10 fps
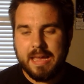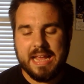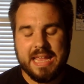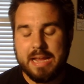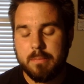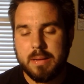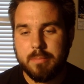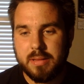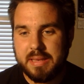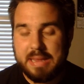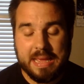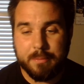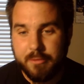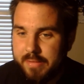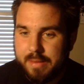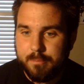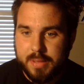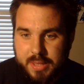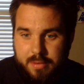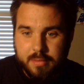I can't remember the name of it, but